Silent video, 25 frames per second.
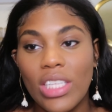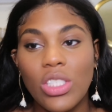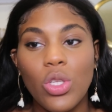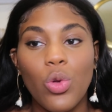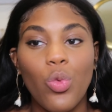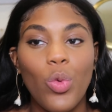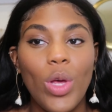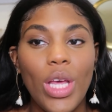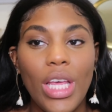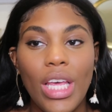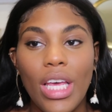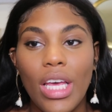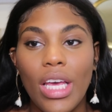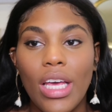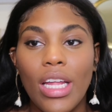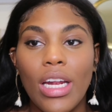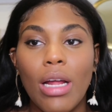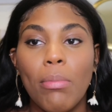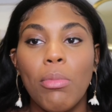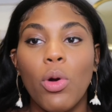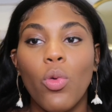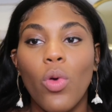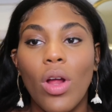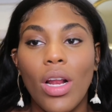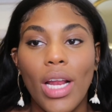It's the weekend.
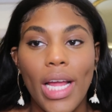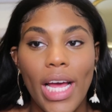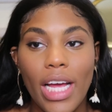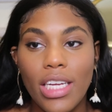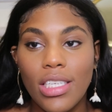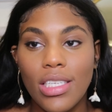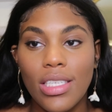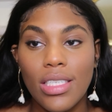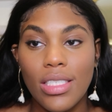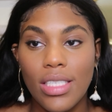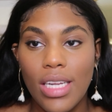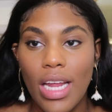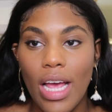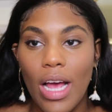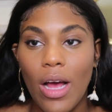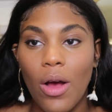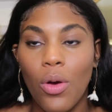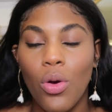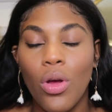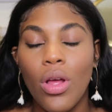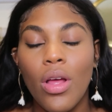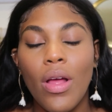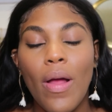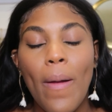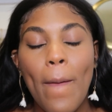I'm going to wear lashes
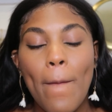now.